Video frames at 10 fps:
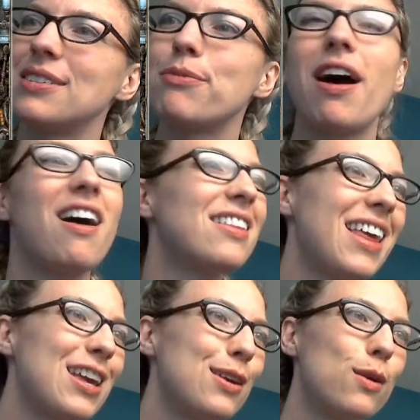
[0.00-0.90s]
Paul,
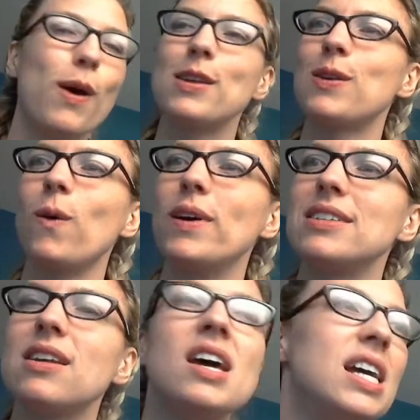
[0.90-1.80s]
thank you, as
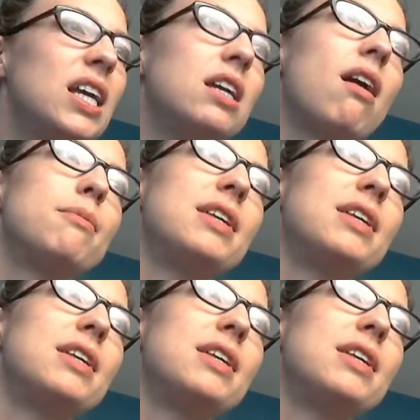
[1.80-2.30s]
always. He got